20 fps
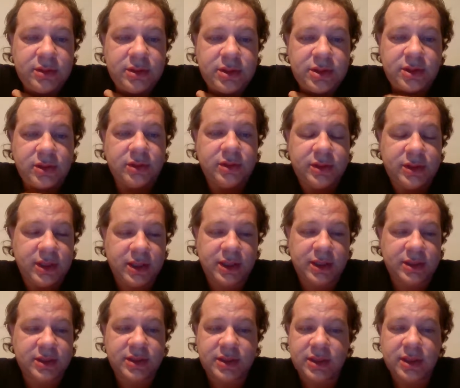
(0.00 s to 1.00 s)
Certain
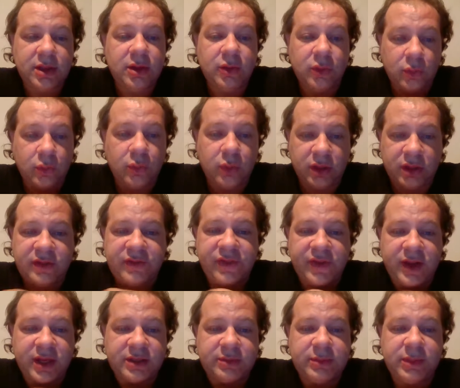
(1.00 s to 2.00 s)
things will
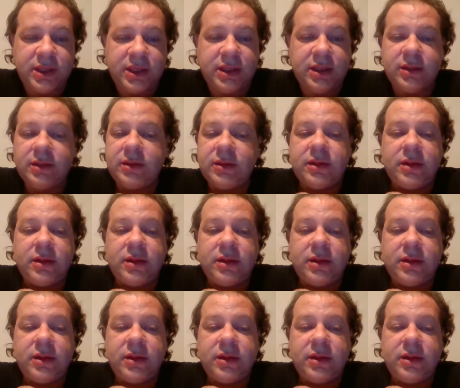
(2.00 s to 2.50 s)
affect me.